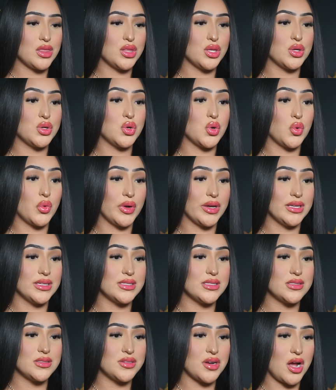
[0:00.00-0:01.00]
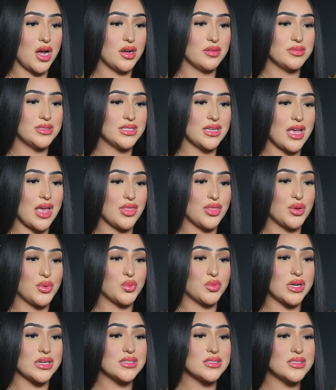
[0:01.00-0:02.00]
the noise stopped and the
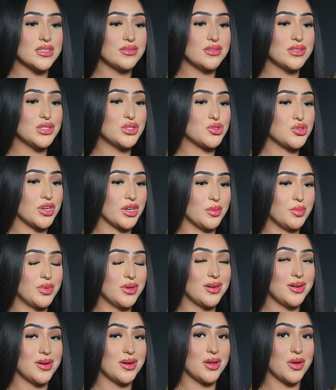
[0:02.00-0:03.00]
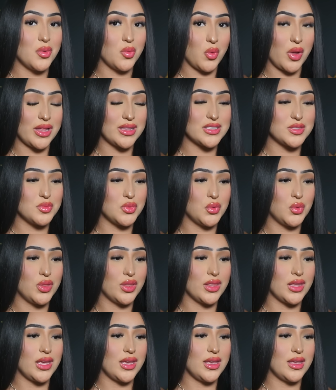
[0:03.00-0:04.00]
rest of the trip went
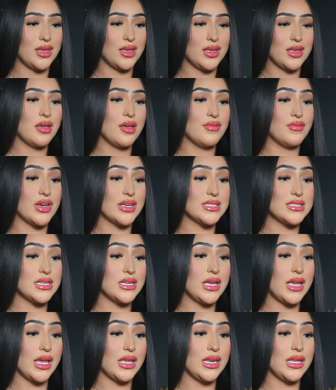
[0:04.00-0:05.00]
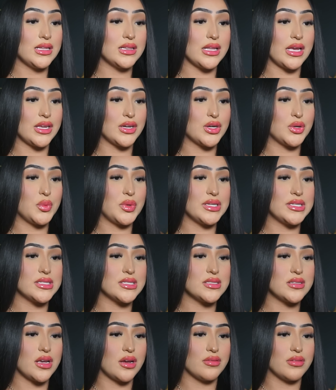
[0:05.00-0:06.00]
smoothly. Investigating later, we
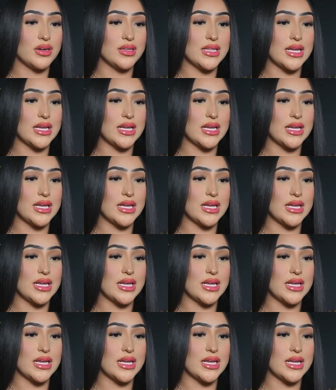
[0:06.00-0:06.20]
discovered